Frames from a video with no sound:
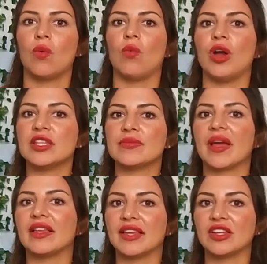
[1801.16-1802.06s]
What is
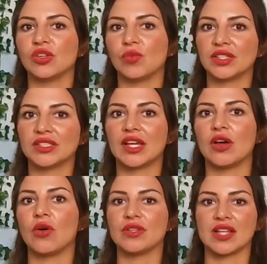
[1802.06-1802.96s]
my intention once I
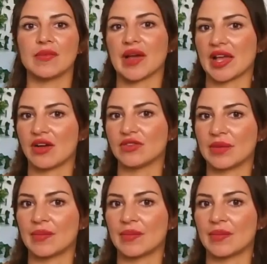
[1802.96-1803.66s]
go inside my house?